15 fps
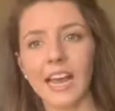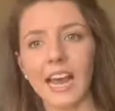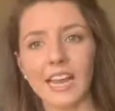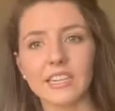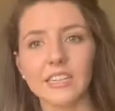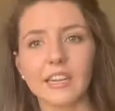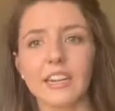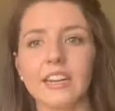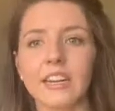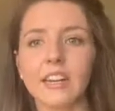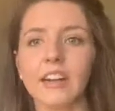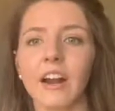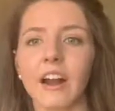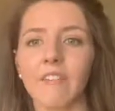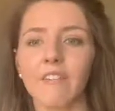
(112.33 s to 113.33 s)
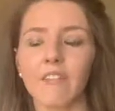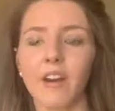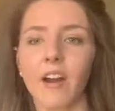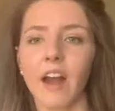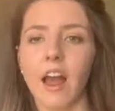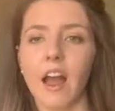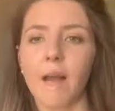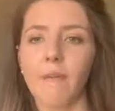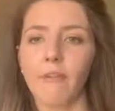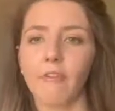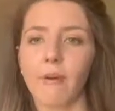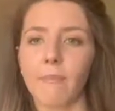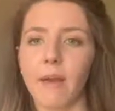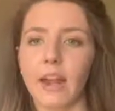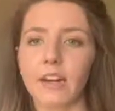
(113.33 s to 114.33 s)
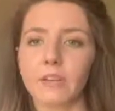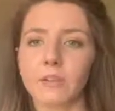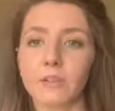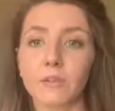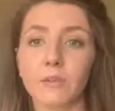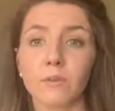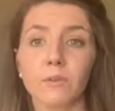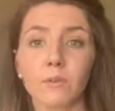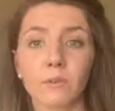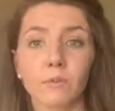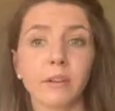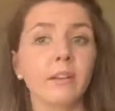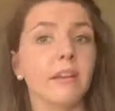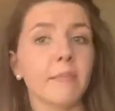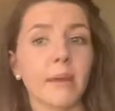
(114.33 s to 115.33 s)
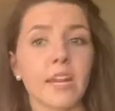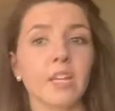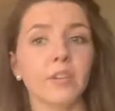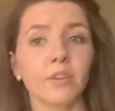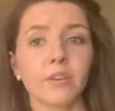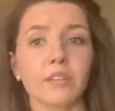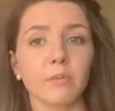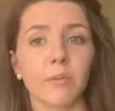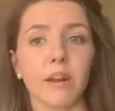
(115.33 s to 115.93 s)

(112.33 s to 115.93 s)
I took a year off for medical school to really make sure it's